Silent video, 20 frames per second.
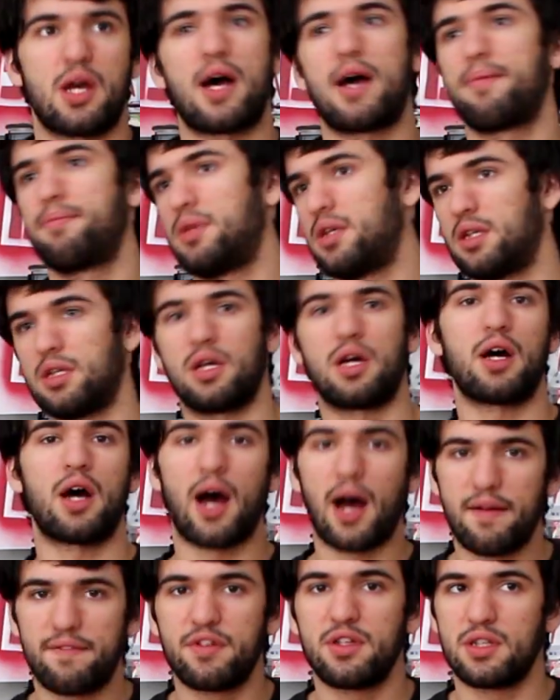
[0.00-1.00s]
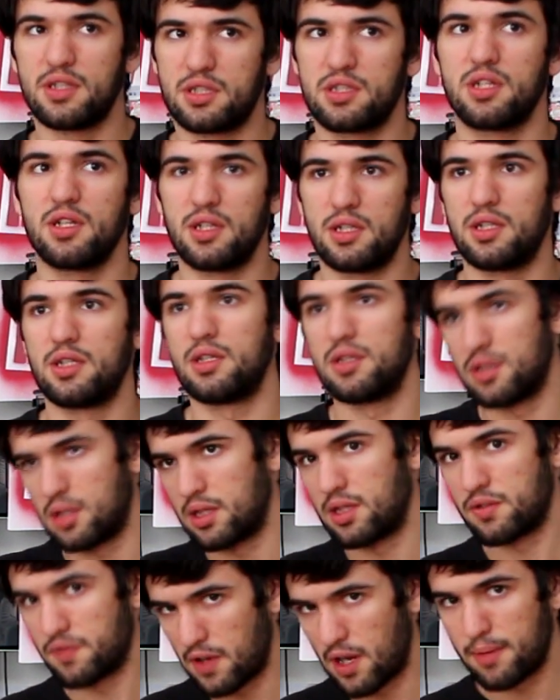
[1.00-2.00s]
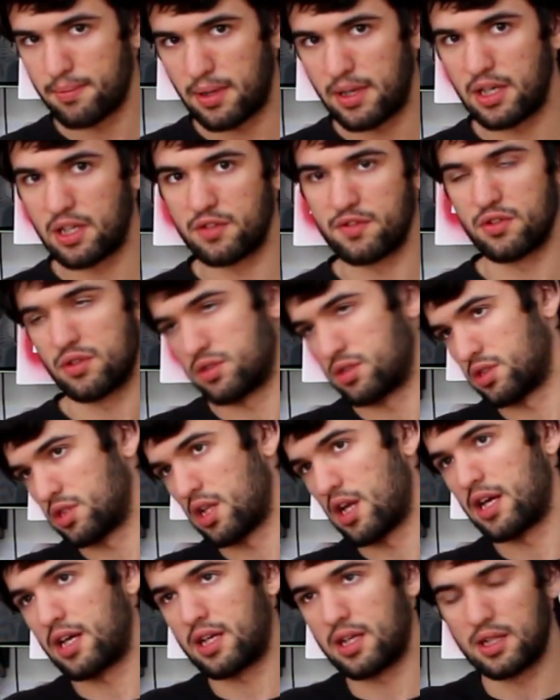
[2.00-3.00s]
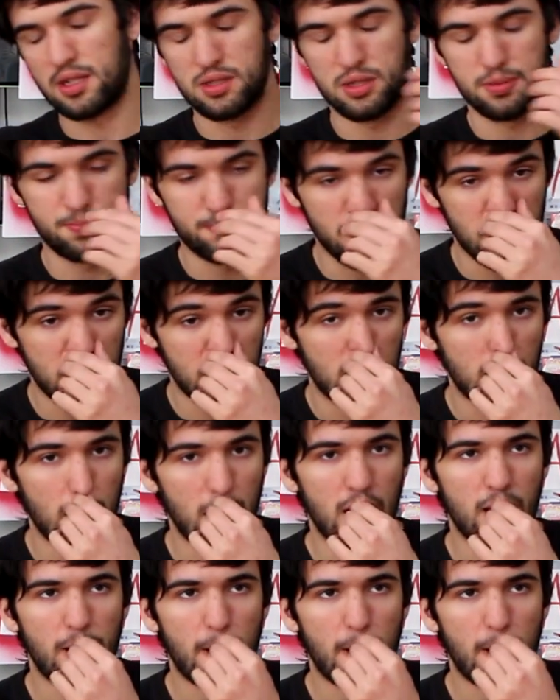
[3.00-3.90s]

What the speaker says: I mean, obviously it's vampires versus lycans, but